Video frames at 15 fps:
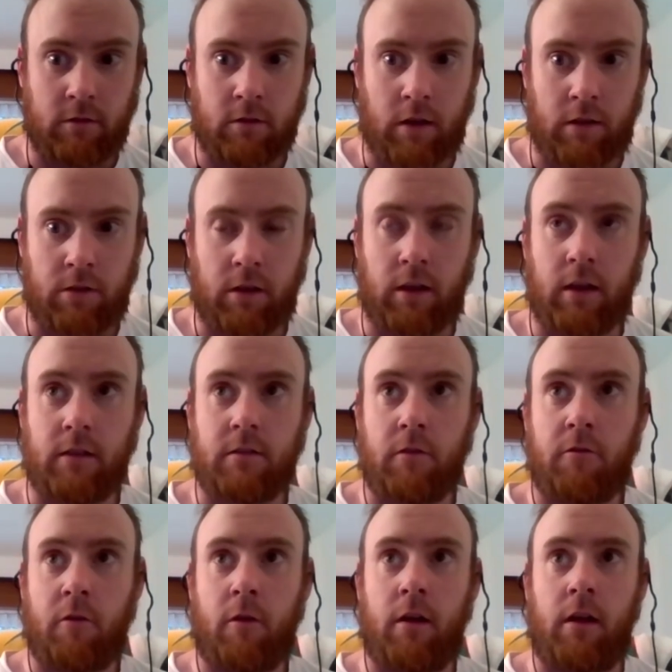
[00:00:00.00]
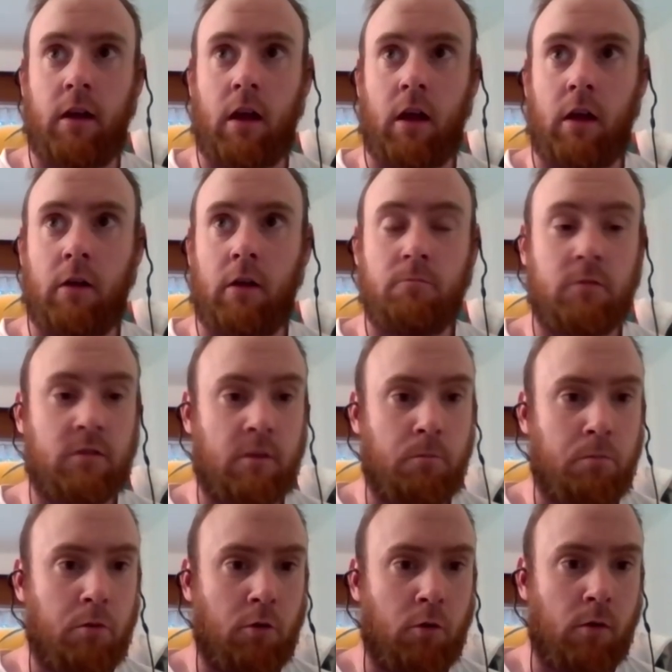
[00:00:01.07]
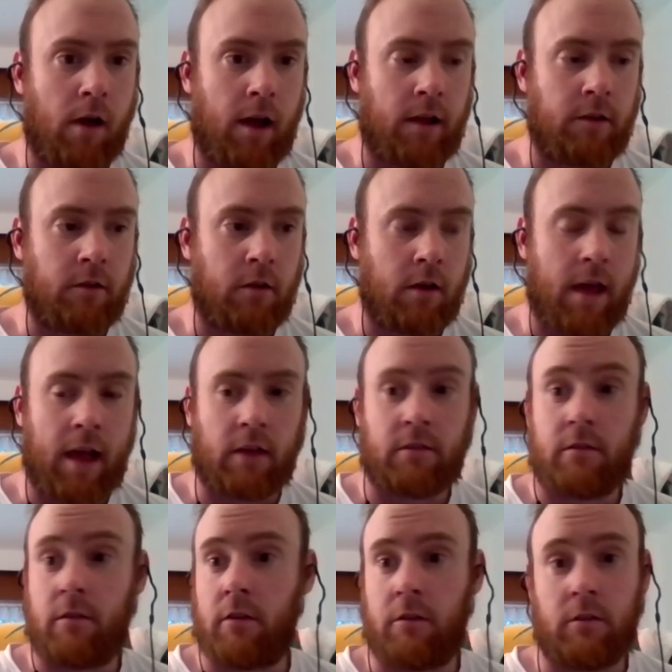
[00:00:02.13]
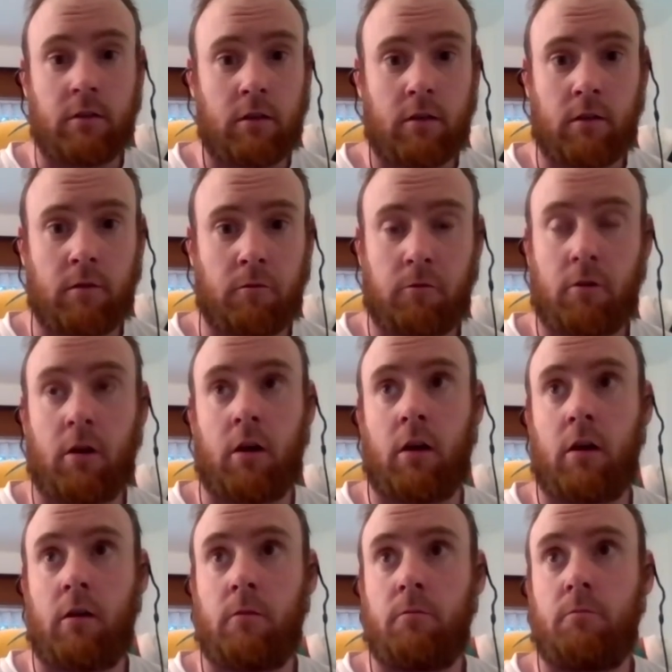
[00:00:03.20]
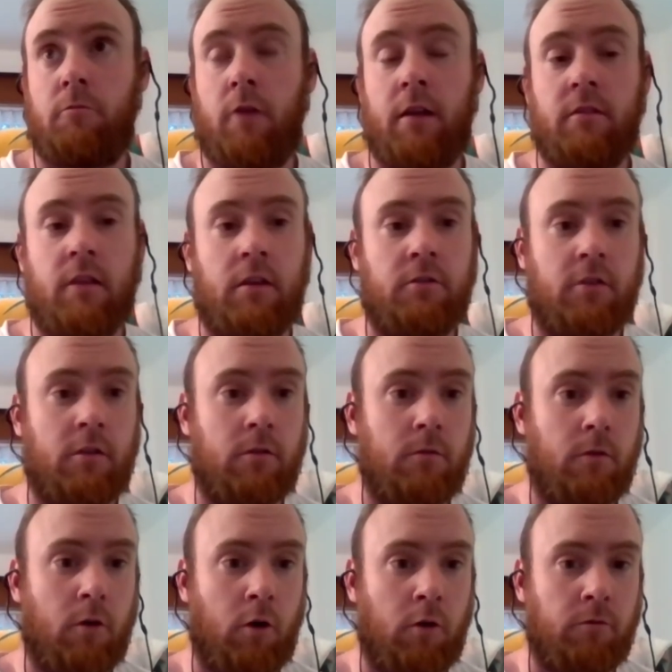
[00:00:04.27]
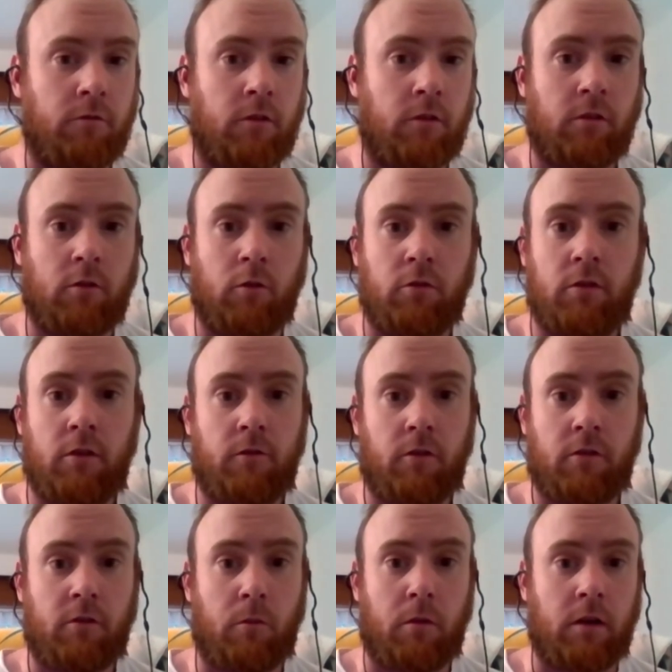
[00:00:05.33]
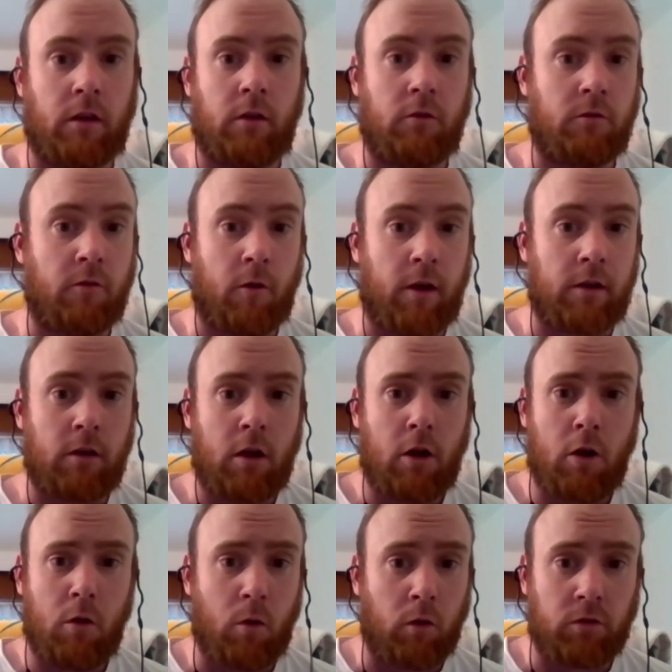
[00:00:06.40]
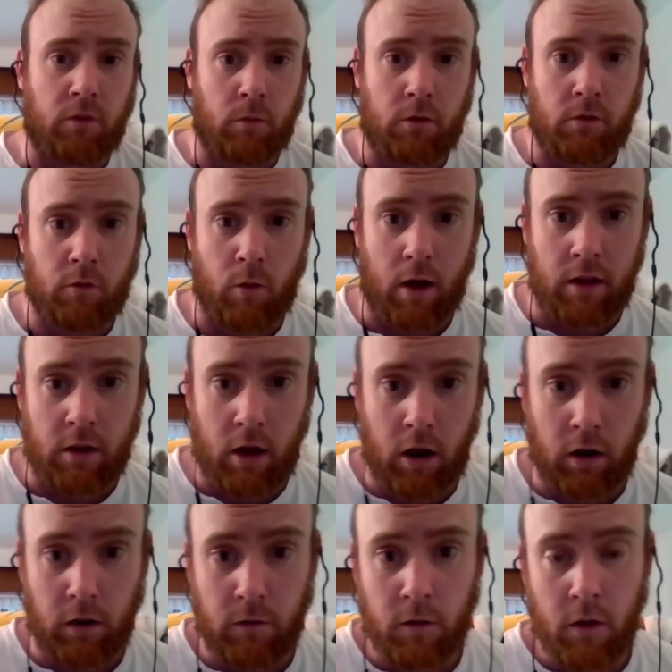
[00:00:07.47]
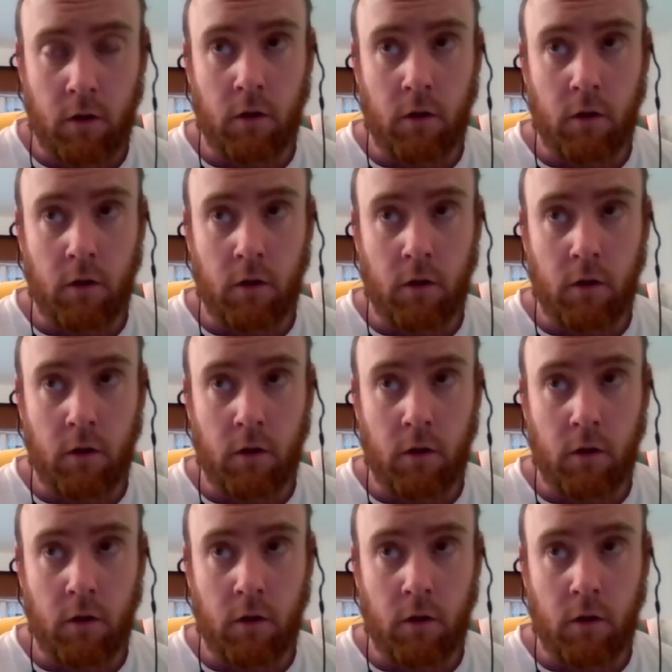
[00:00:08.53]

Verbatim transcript: And I think it's a very um, simple and excellent uh, translation of discourses for somebody who's very new or someone who's quite young.